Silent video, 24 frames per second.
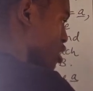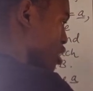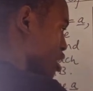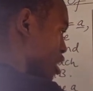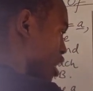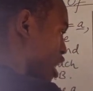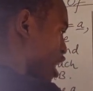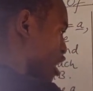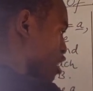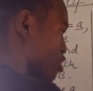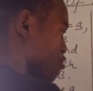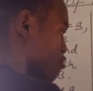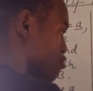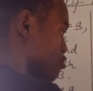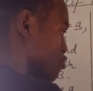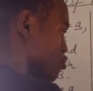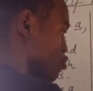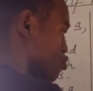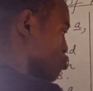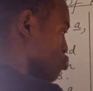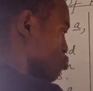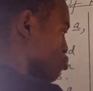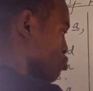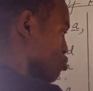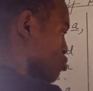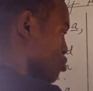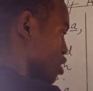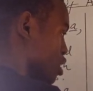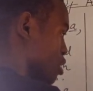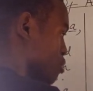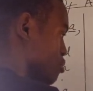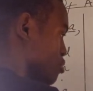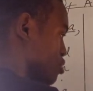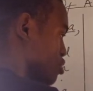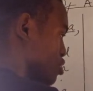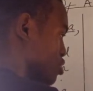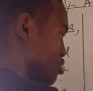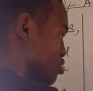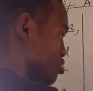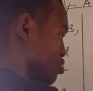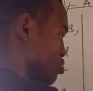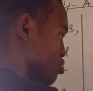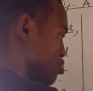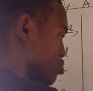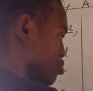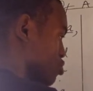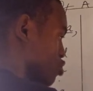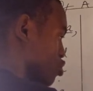can have two
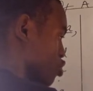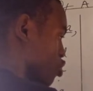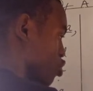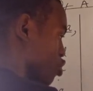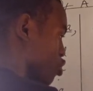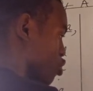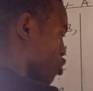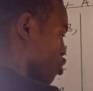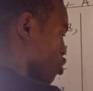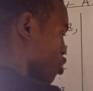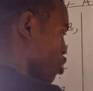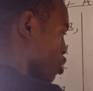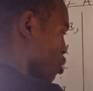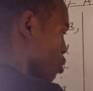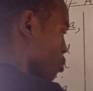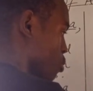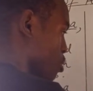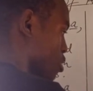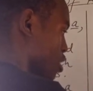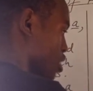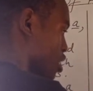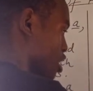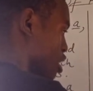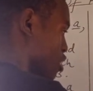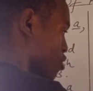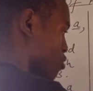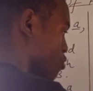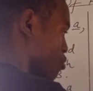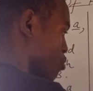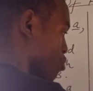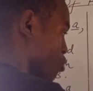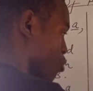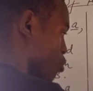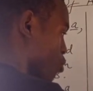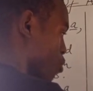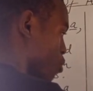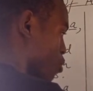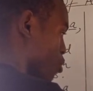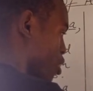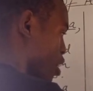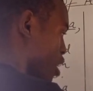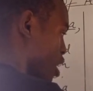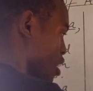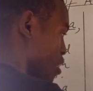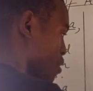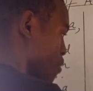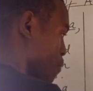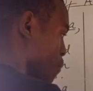mg's. So we can have
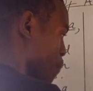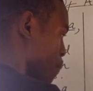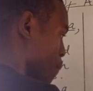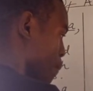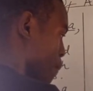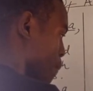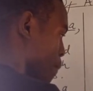1,